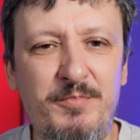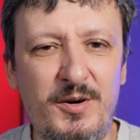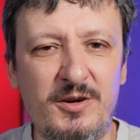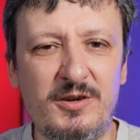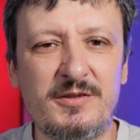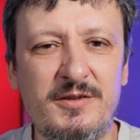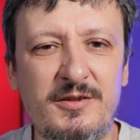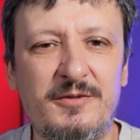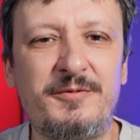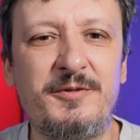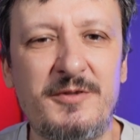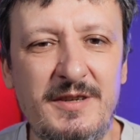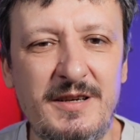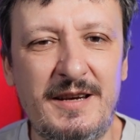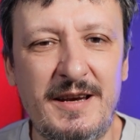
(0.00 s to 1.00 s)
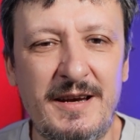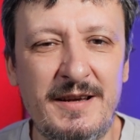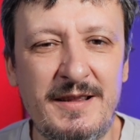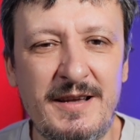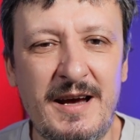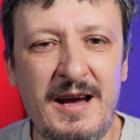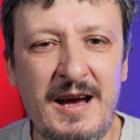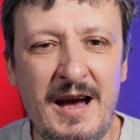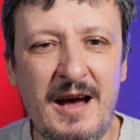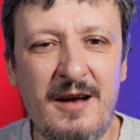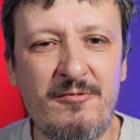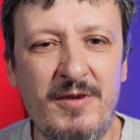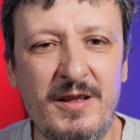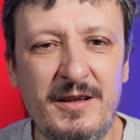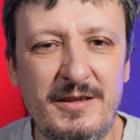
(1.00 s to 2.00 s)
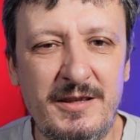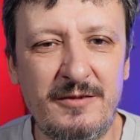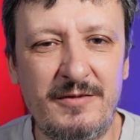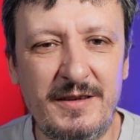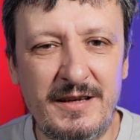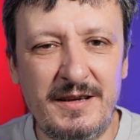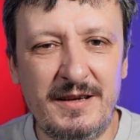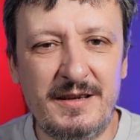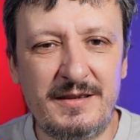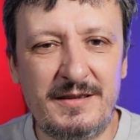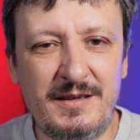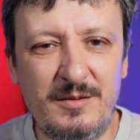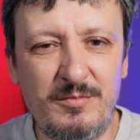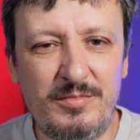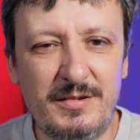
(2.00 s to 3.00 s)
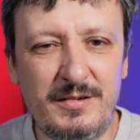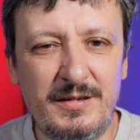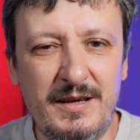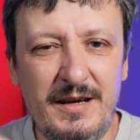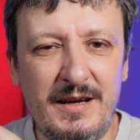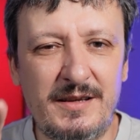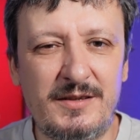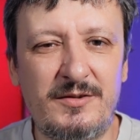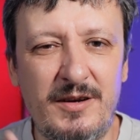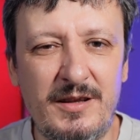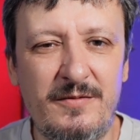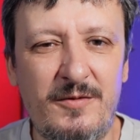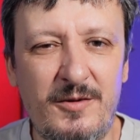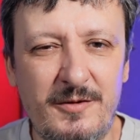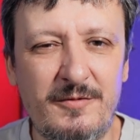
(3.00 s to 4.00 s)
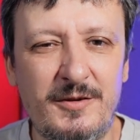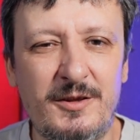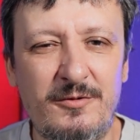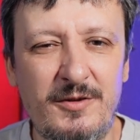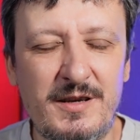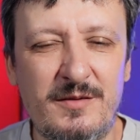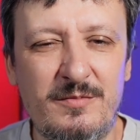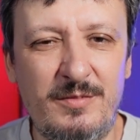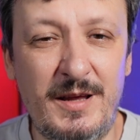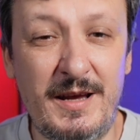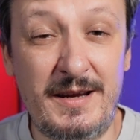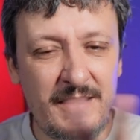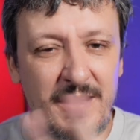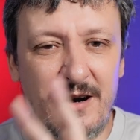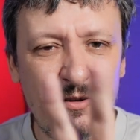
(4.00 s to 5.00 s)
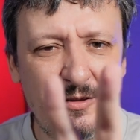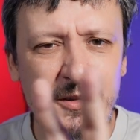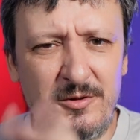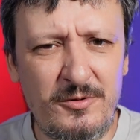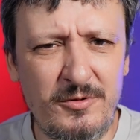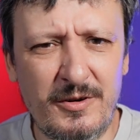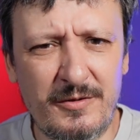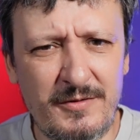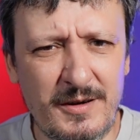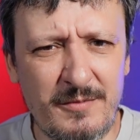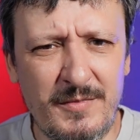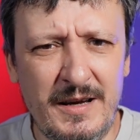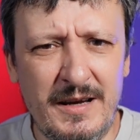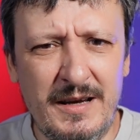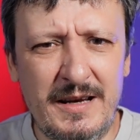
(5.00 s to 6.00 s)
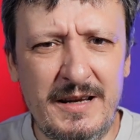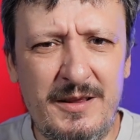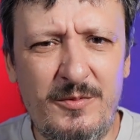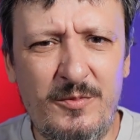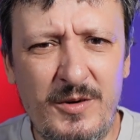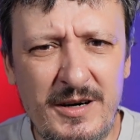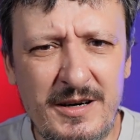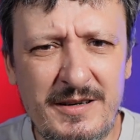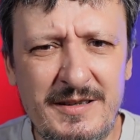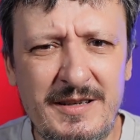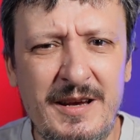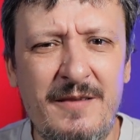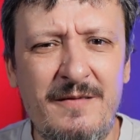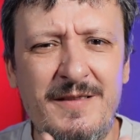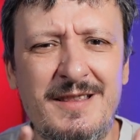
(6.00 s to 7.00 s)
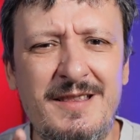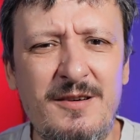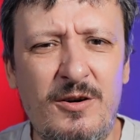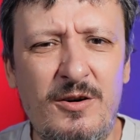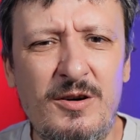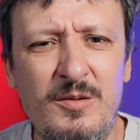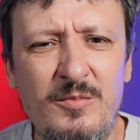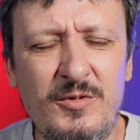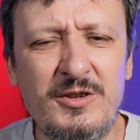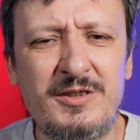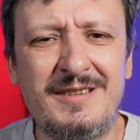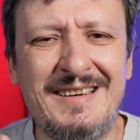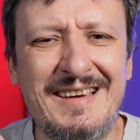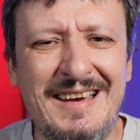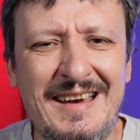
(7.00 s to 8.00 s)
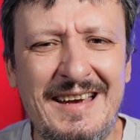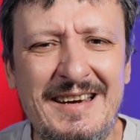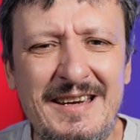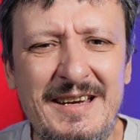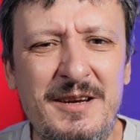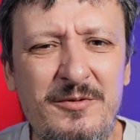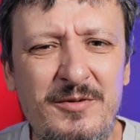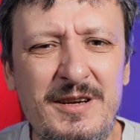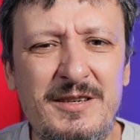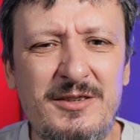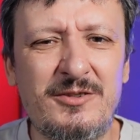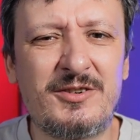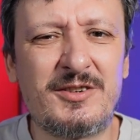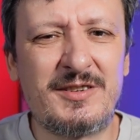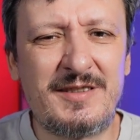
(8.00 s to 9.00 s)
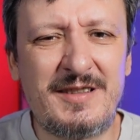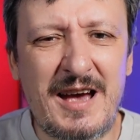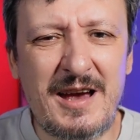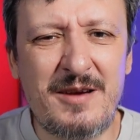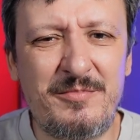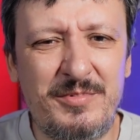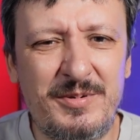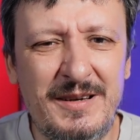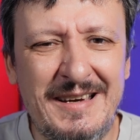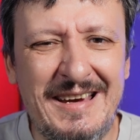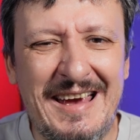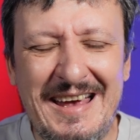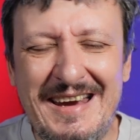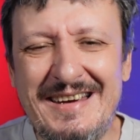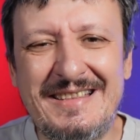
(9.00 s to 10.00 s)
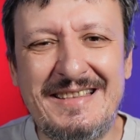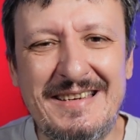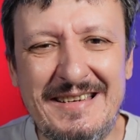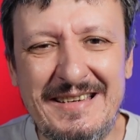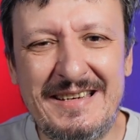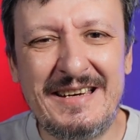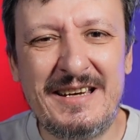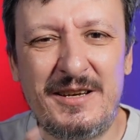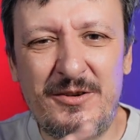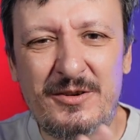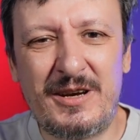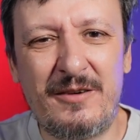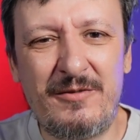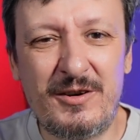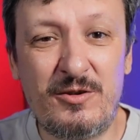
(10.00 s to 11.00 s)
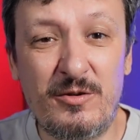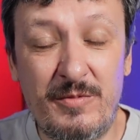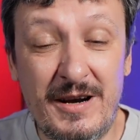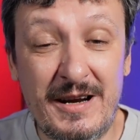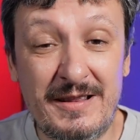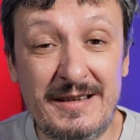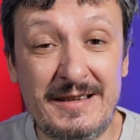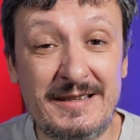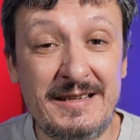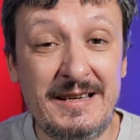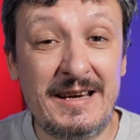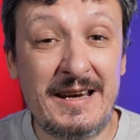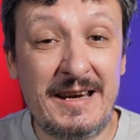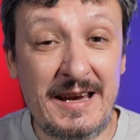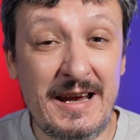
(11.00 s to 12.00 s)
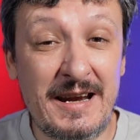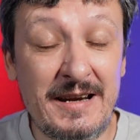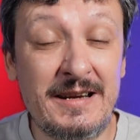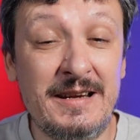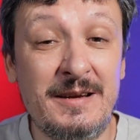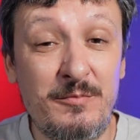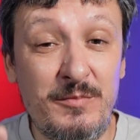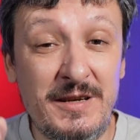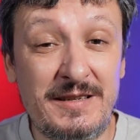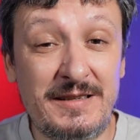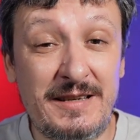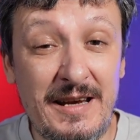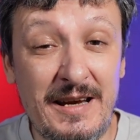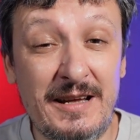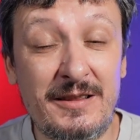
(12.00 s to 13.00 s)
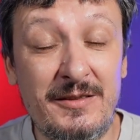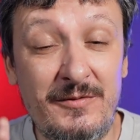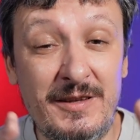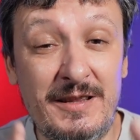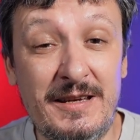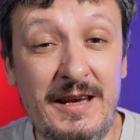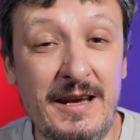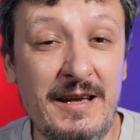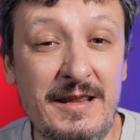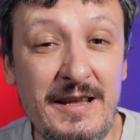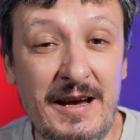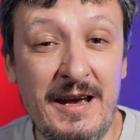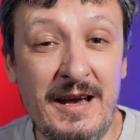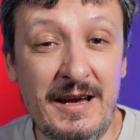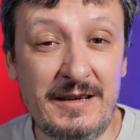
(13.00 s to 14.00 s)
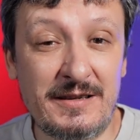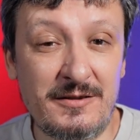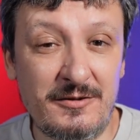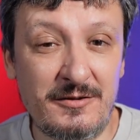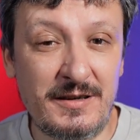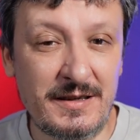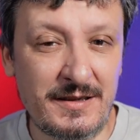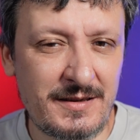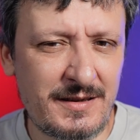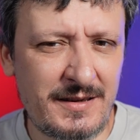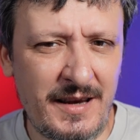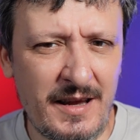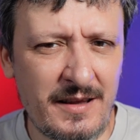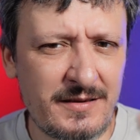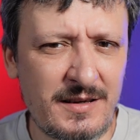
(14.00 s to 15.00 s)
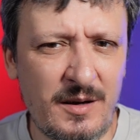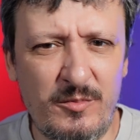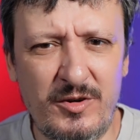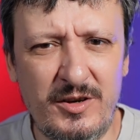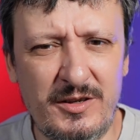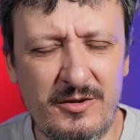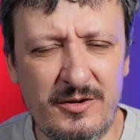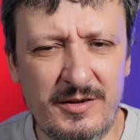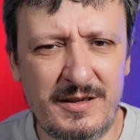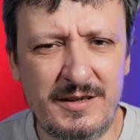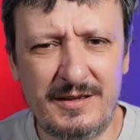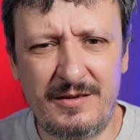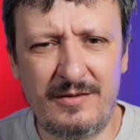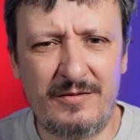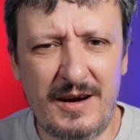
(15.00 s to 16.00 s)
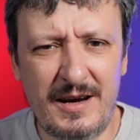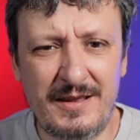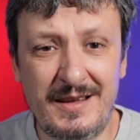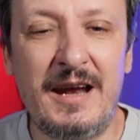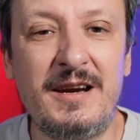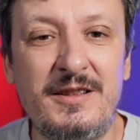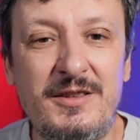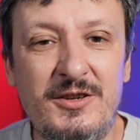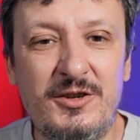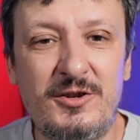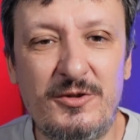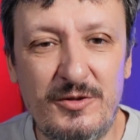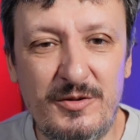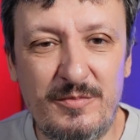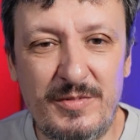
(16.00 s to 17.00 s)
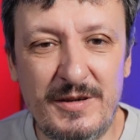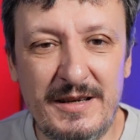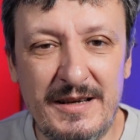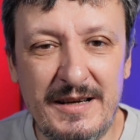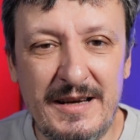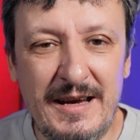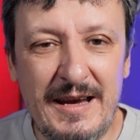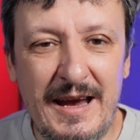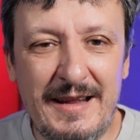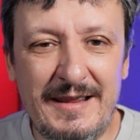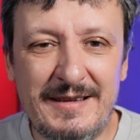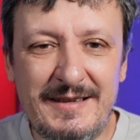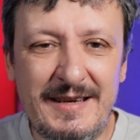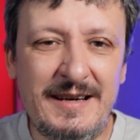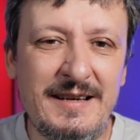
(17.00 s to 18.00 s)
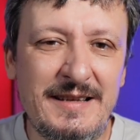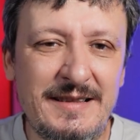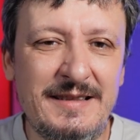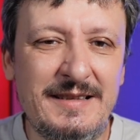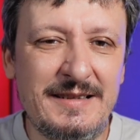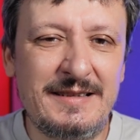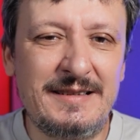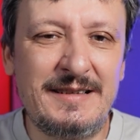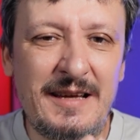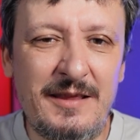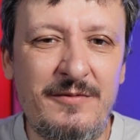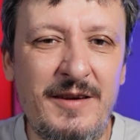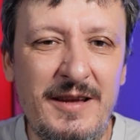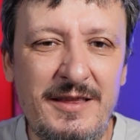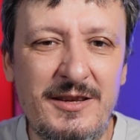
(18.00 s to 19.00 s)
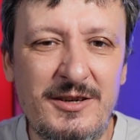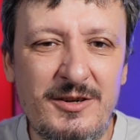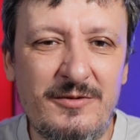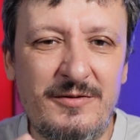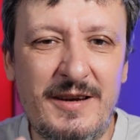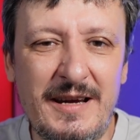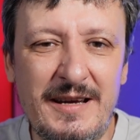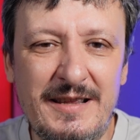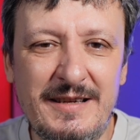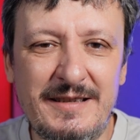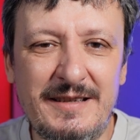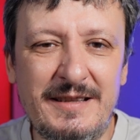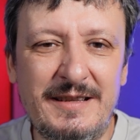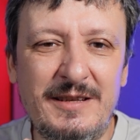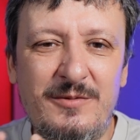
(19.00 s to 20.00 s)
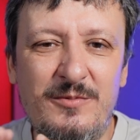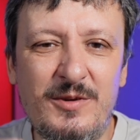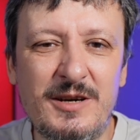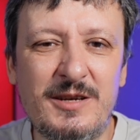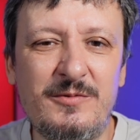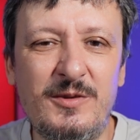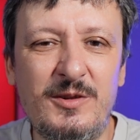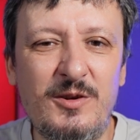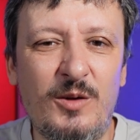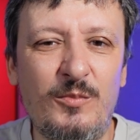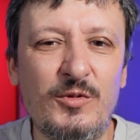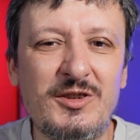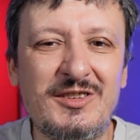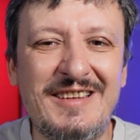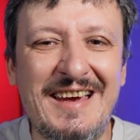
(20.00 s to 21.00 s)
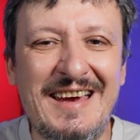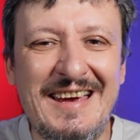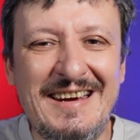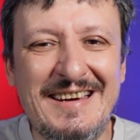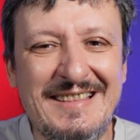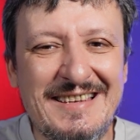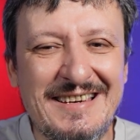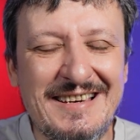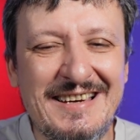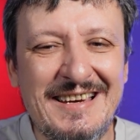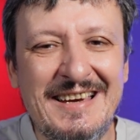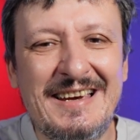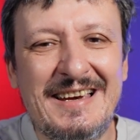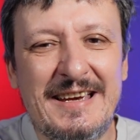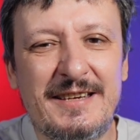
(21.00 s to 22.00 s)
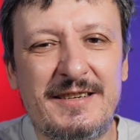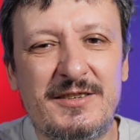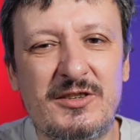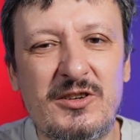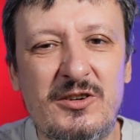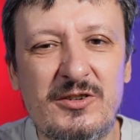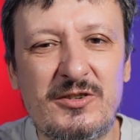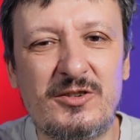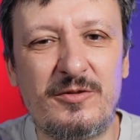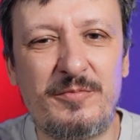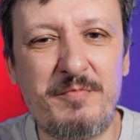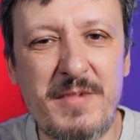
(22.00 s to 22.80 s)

pros of using KEDA are relatively simple and straightforward to explain. There are only 2 of them. It works with almost any resource type. Anything you have in Kubernetes, can be scaled with KEDA as long as scale sub-resource is defined, and it should be. And the second advantage of KEDA is that it works with almost anything as source of